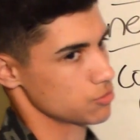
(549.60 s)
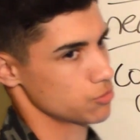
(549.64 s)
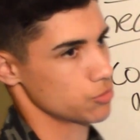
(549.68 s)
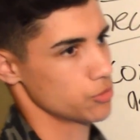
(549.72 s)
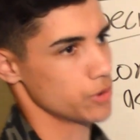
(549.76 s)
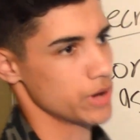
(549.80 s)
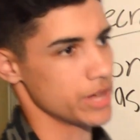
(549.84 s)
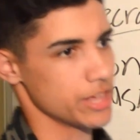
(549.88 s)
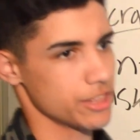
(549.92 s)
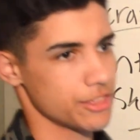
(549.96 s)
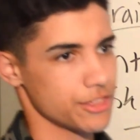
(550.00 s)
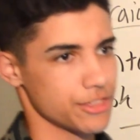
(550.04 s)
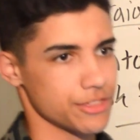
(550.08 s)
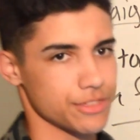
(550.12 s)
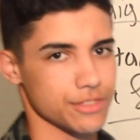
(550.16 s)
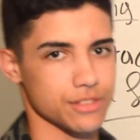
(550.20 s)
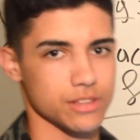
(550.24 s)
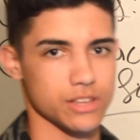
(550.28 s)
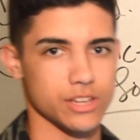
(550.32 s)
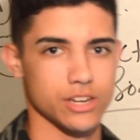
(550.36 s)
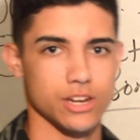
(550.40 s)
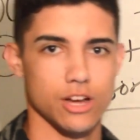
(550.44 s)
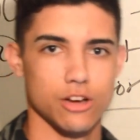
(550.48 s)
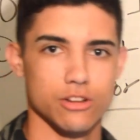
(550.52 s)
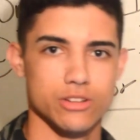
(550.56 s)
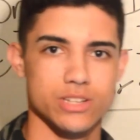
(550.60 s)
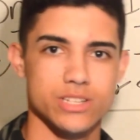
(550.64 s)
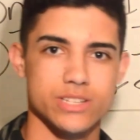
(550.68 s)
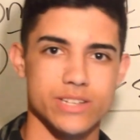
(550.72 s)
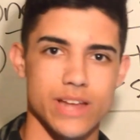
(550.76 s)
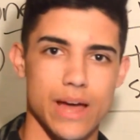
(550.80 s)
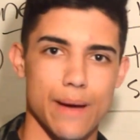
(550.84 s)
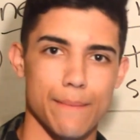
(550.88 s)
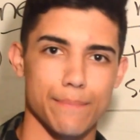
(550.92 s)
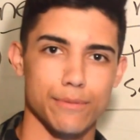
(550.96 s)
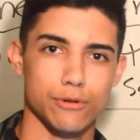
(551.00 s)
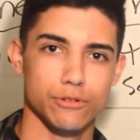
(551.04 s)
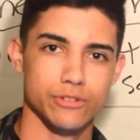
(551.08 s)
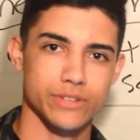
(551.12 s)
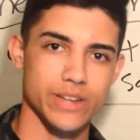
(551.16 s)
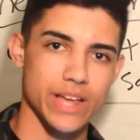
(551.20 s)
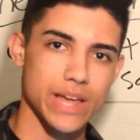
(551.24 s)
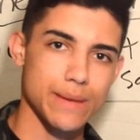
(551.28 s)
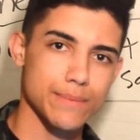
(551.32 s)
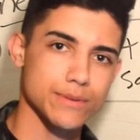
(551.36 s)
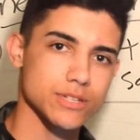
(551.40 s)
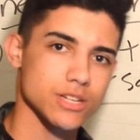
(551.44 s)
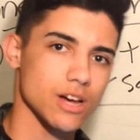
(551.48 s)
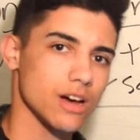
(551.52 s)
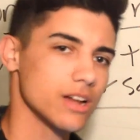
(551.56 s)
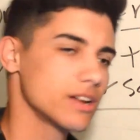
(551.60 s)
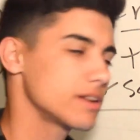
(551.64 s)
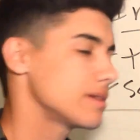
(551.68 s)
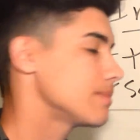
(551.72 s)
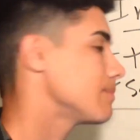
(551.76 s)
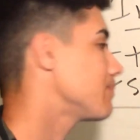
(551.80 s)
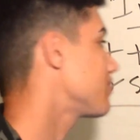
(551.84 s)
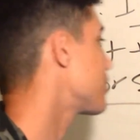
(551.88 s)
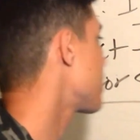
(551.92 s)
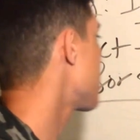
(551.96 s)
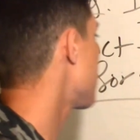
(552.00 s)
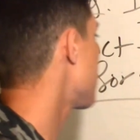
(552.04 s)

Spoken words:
with, you know, sample names on them,